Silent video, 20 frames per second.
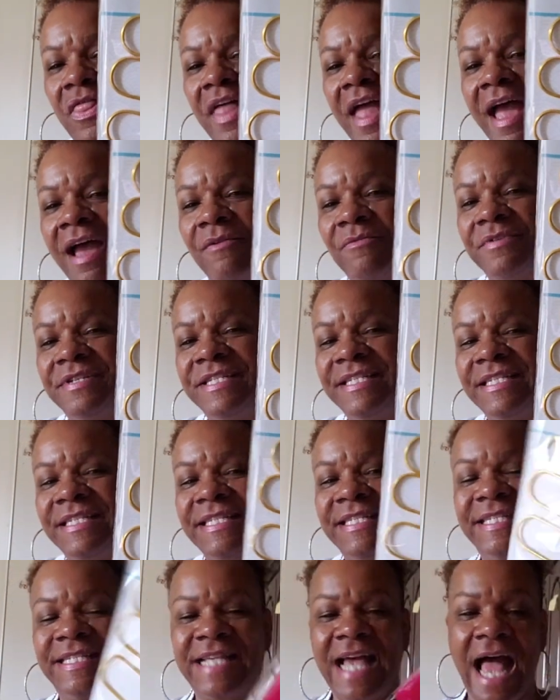that was
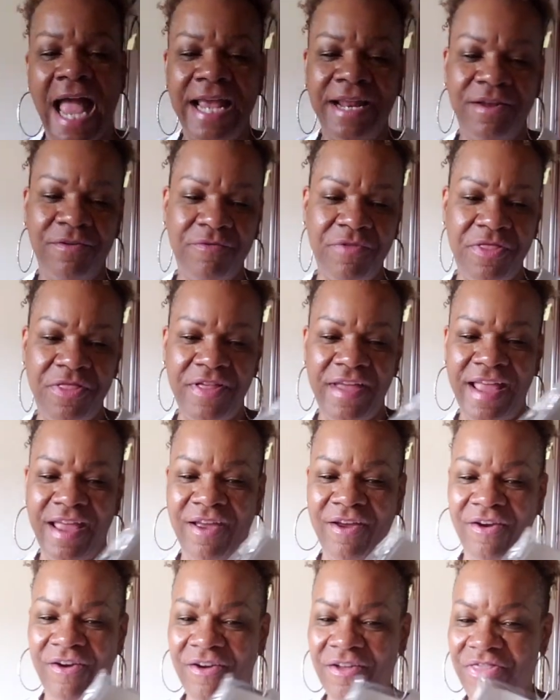inside of
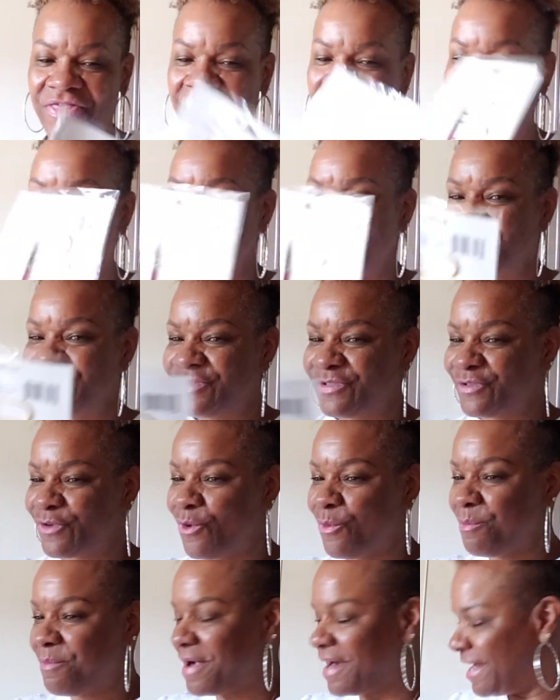there. Thank you
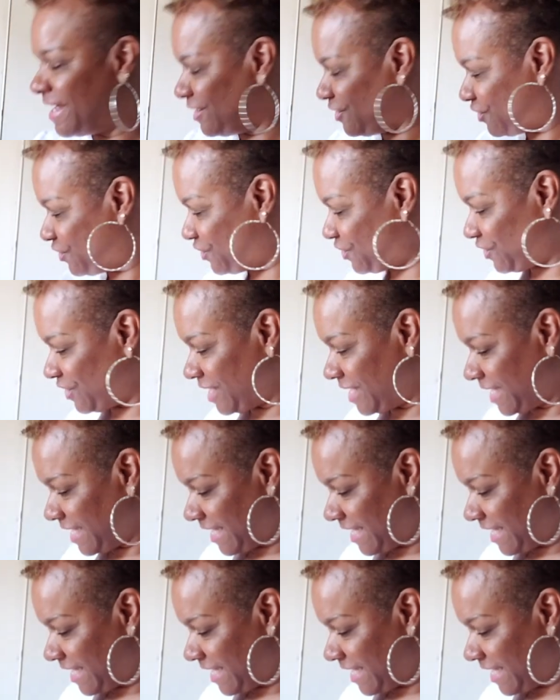so much.